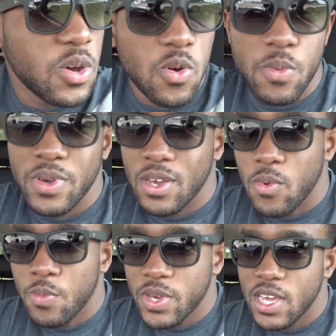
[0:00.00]
Won't
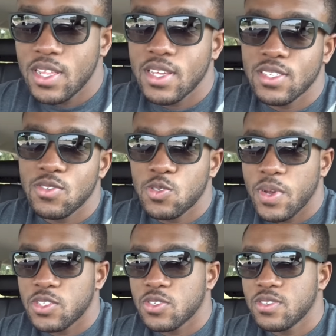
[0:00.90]
be anything too
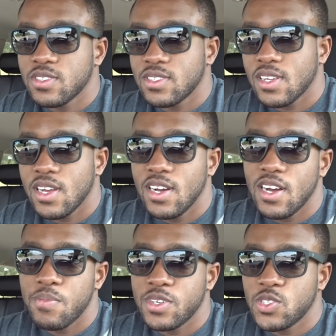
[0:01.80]
special.
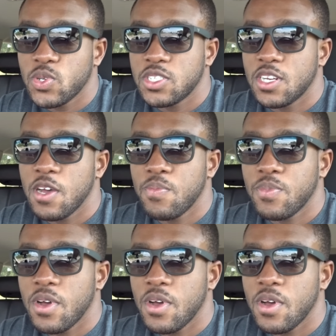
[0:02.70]
I'm going to switch it up.